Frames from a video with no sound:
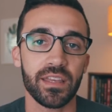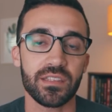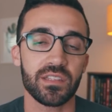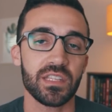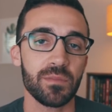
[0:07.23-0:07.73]

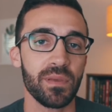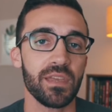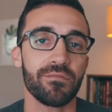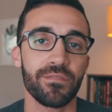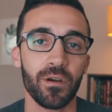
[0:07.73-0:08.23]
He's a
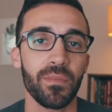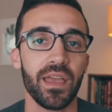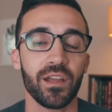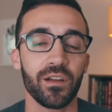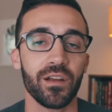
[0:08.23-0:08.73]
DP,
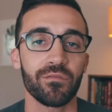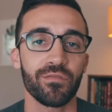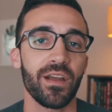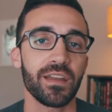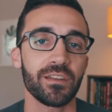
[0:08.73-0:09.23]
filmmaker, and
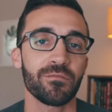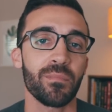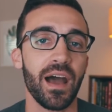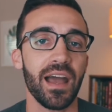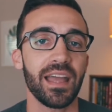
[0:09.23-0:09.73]
friend of
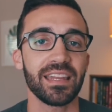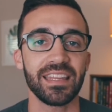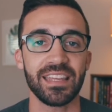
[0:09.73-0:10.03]
mine.